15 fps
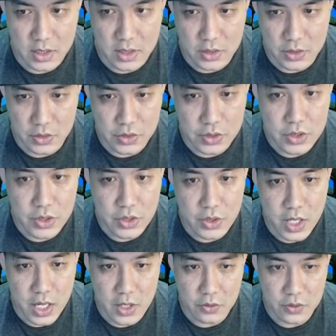Do you know
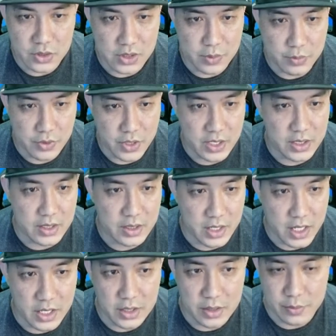how to separate the
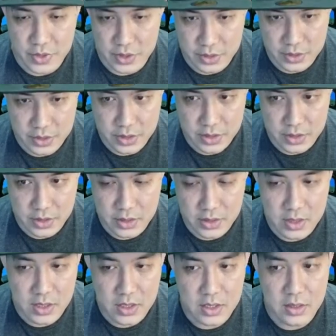other mixtures?
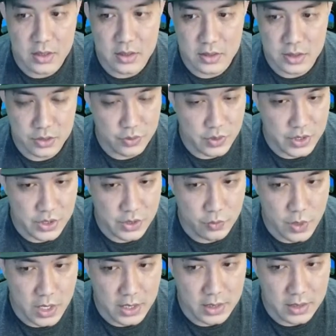Situation
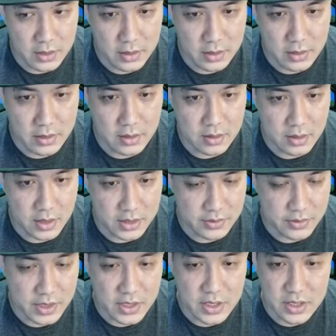1. Let's
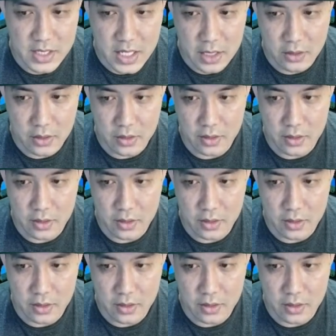read the dialogue.